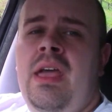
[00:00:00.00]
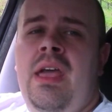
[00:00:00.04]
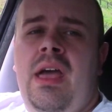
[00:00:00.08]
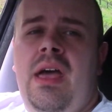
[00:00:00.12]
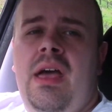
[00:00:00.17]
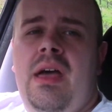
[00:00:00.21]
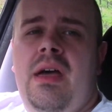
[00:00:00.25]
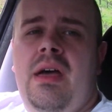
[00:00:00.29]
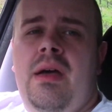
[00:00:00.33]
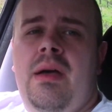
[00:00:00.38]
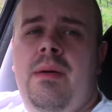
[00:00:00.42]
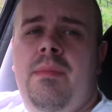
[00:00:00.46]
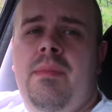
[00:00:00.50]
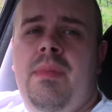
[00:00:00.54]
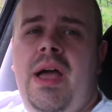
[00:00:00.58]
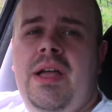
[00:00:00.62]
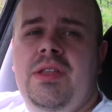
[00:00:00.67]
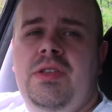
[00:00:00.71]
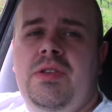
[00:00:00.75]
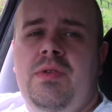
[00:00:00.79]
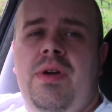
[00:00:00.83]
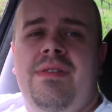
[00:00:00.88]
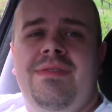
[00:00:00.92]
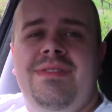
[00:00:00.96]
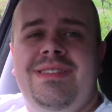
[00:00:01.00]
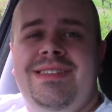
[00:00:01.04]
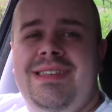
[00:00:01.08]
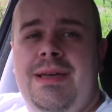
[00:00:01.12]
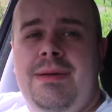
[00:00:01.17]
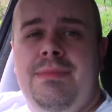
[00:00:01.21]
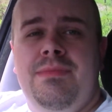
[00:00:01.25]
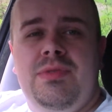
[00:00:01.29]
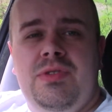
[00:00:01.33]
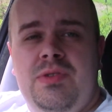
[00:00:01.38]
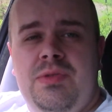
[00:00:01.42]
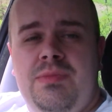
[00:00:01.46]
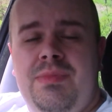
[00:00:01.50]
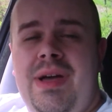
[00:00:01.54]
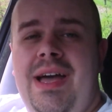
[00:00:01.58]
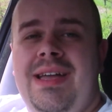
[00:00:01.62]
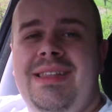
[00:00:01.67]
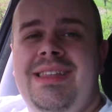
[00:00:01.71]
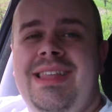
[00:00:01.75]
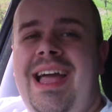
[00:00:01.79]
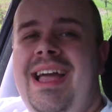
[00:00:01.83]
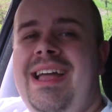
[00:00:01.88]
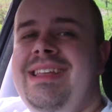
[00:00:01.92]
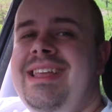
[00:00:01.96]
But I do have a Samsung,
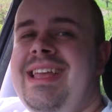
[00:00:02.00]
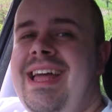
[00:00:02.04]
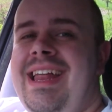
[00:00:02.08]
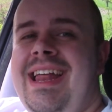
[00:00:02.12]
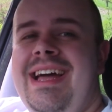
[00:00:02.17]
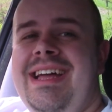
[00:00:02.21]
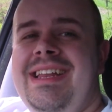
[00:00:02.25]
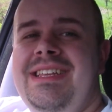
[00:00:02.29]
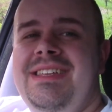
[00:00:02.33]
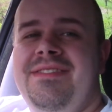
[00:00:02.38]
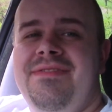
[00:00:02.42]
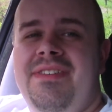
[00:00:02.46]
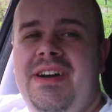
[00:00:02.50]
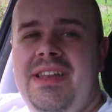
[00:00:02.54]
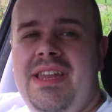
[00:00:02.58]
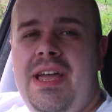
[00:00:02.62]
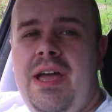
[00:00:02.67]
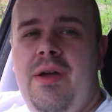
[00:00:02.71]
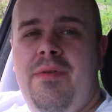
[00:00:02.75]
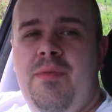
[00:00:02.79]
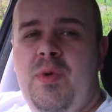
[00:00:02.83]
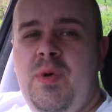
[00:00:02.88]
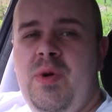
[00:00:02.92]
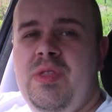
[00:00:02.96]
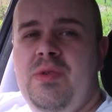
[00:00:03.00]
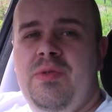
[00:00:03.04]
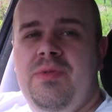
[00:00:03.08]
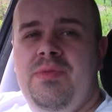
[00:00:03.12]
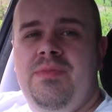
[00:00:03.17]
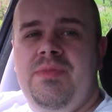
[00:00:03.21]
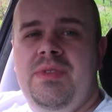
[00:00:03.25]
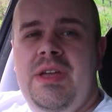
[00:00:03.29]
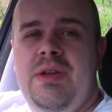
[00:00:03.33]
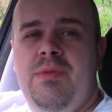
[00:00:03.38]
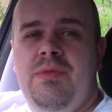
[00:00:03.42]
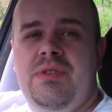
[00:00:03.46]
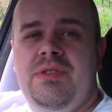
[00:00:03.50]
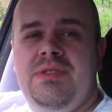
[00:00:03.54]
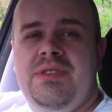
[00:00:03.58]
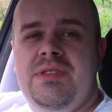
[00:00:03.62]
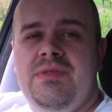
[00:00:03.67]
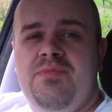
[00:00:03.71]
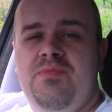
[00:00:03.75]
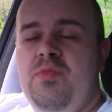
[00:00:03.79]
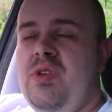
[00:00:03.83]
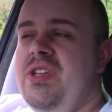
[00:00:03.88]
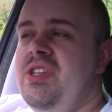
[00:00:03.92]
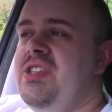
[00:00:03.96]
but again, I need to find out whether it was
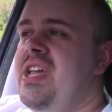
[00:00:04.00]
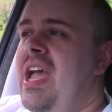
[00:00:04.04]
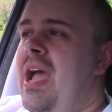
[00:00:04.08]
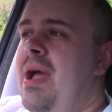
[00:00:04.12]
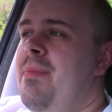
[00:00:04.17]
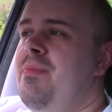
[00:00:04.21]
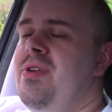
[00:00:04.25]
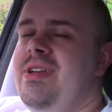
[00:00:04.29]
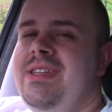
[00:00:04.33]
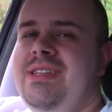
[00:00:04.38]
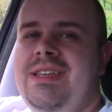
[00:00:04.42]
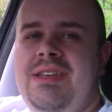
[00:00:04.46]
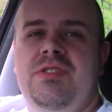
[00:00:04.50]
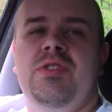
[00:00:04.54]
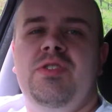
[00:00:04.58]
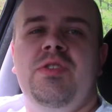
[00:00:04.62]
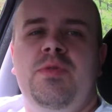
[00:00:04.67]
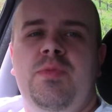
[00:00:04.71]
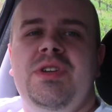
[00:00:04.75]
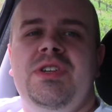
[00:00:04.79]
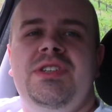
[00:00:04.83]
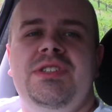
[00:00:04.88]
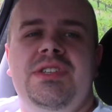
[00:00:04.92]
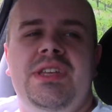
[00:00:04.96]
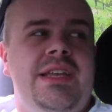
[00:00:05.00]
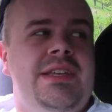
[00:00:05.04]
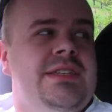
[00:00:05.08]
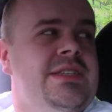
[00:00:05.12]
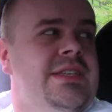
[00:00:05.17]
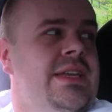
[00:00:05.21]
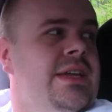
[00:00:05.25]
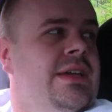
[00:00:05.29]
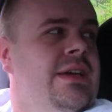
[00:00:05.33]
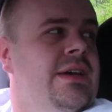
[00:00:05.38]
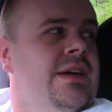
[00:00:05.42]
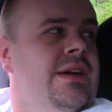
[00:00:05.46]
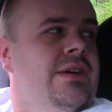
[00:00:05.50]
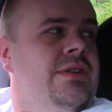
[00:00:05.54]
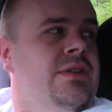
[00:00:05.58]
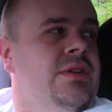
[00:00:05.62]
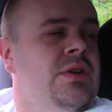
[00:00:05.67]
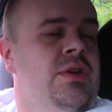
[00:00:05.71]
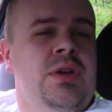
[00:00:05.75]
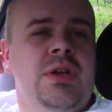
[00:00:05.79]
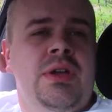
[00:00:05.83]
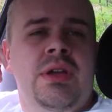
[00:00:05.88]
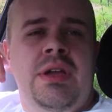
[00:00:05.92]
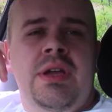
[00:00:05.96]
which SD card
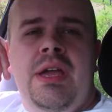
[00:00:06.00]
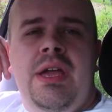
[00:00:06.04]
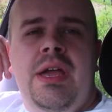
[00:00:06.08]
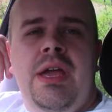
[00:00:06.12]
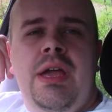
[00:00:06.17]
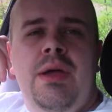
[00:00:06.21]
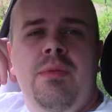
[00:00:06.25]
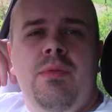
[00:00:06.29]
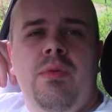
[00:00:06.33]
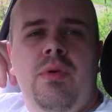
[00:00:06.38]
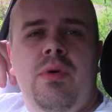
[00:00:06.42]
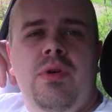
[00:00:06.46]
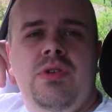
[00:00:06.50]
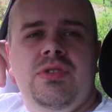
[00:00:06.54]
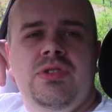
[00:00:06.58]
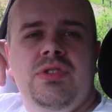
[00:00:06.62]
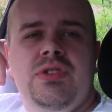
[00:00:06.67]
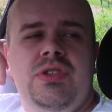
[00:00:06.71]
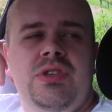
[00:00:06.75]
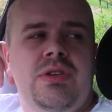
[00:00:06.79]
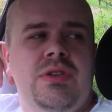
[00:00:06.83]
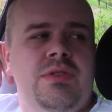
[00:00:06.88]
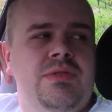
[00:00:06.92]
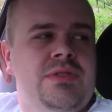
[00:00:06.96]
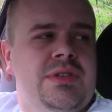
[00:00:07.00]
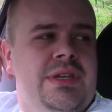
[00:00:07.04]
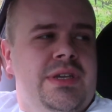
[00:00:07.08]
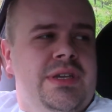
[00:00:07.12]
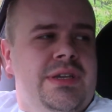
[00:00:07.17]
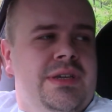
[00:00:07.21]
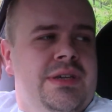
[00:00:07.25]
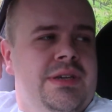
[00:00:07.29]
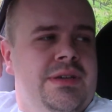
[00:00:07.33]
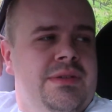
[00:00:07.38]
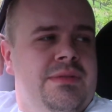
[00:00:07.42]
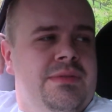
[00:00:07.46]
it was using.